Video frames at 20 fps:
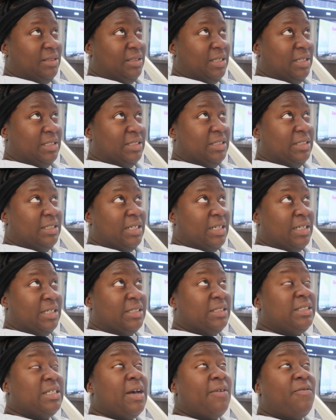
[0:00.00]

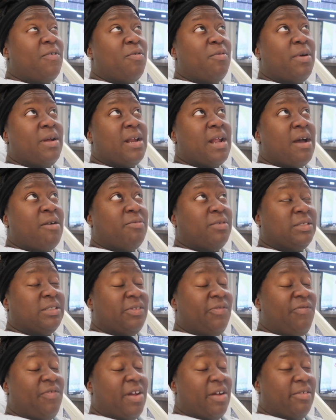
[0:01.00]
except for when I was
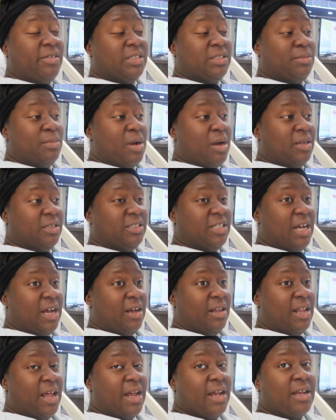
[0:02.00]
a very small
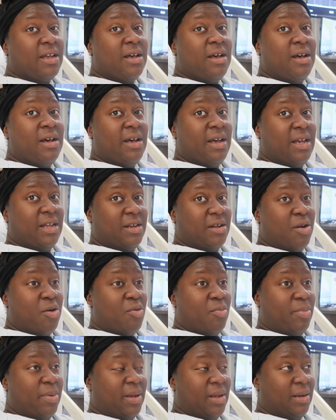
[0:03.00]
child, like cut
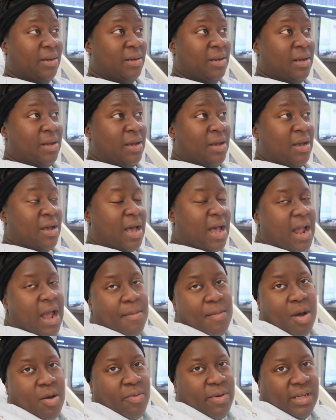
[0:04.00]
open. I got
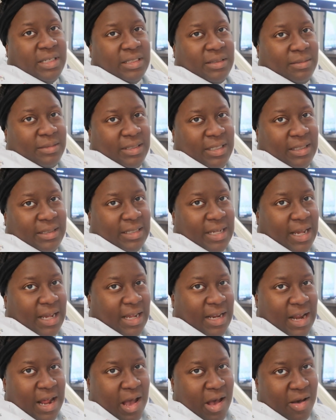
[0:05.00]
my wisdom teeth
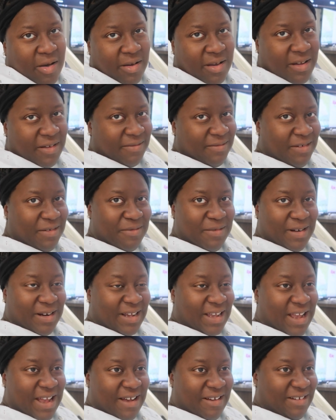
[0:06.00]
taken out, if you want to
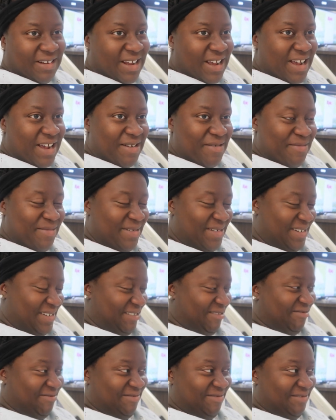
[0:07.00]
count that.
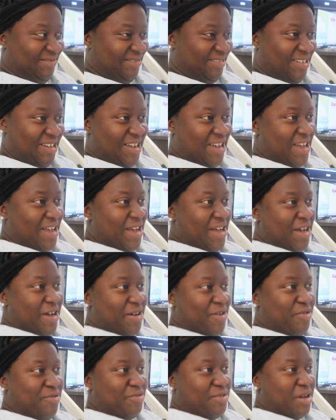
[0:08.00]

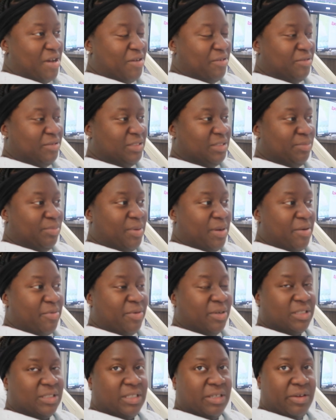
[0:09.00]
Who knows? But
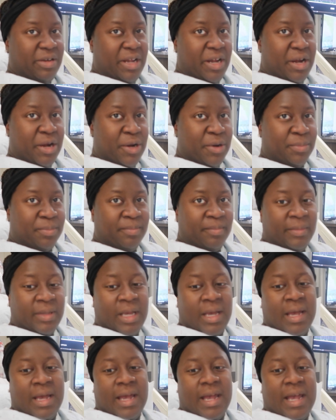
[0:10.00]
we're still here,
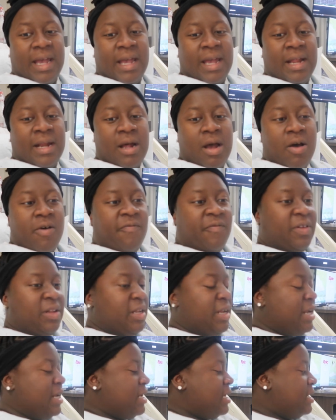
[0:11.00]
and
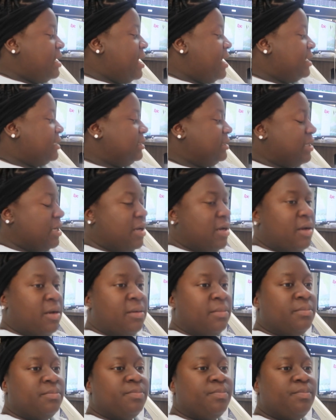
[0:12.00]
hopefully in the next
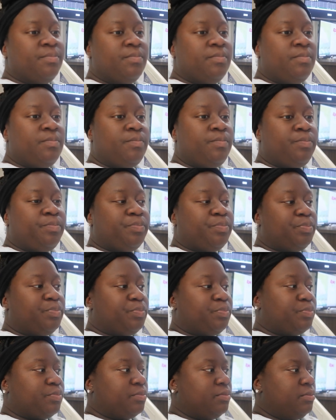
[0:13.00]

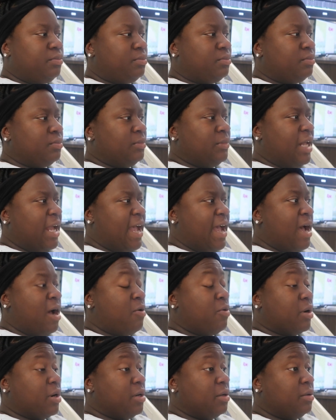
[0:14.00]

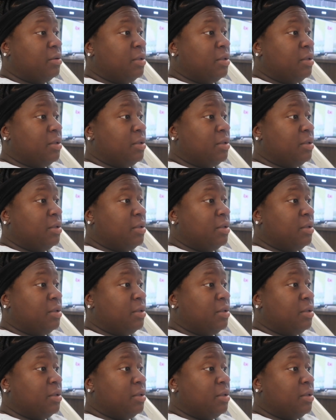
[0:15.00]
hour